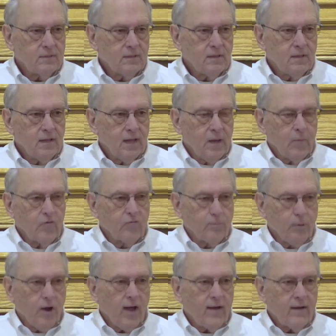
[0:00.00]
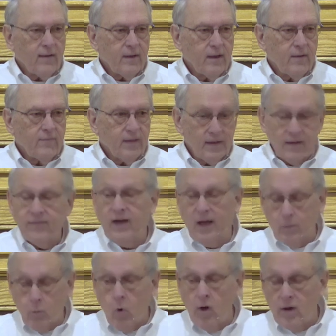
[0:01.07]
It was bright enough that if I'd
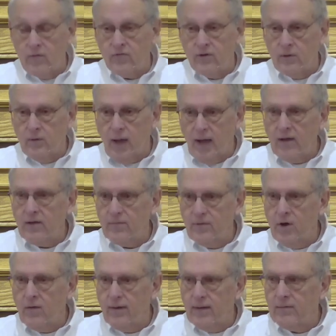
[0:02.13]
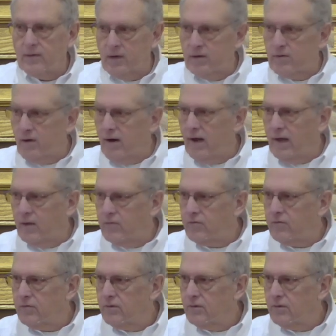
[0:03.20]
wanted to, I could have gone out and cut grass.